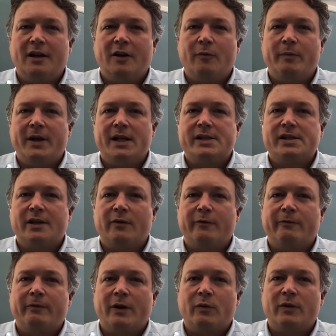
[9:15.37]
bids that
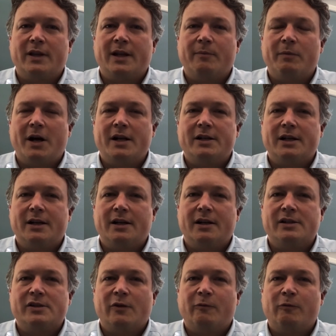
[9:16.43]
fit within budget
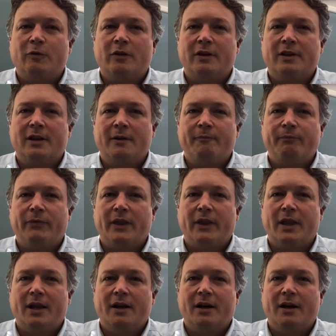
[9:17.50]
and so forth,
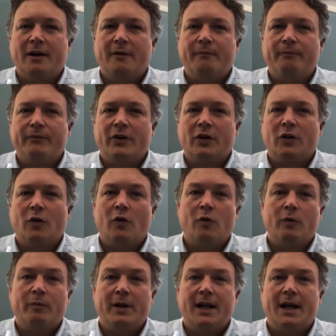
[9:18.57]
the goal
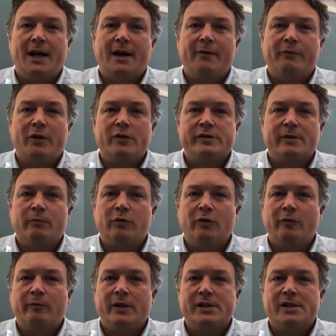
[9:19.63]
would be to have those
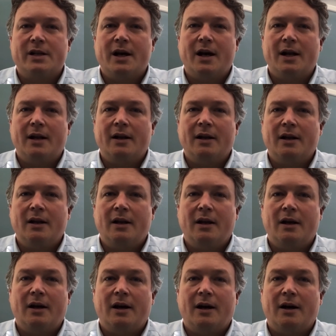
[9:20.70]
improvements done
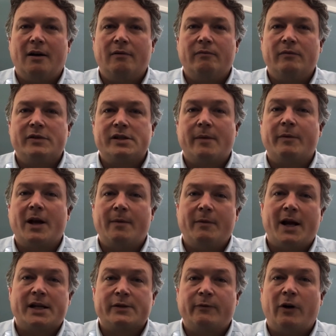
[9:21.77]
sometime
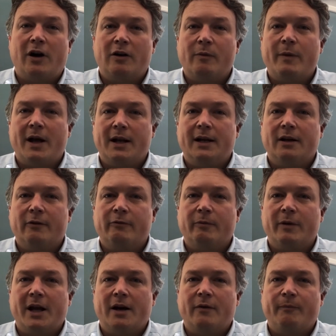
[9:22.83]
next fall, about a year
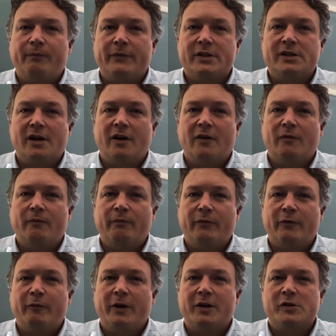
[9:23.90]
from now. So
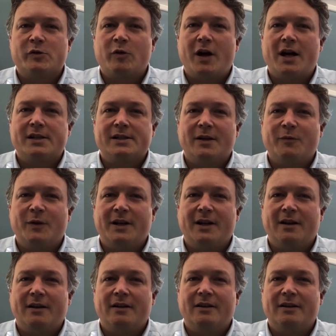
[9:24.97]
fingers crossed that we
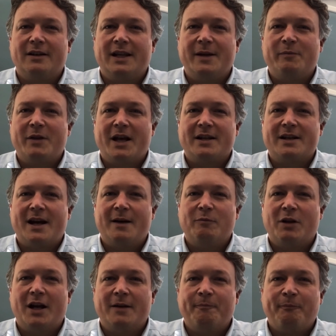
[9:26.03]
can keep that
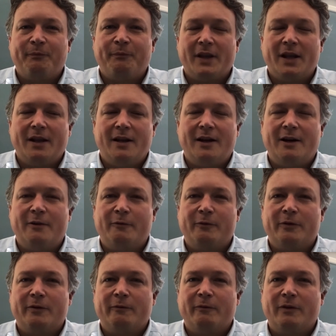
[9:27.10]
timeline
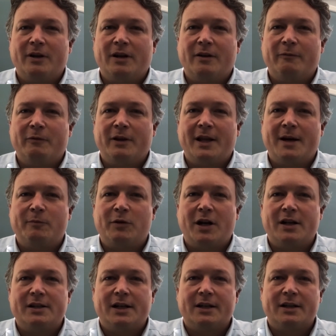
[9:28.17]
for that
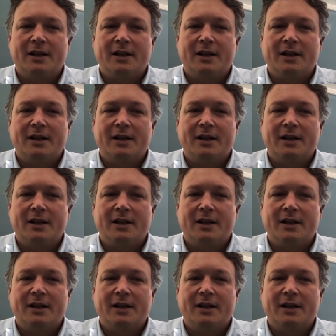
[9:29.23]
project.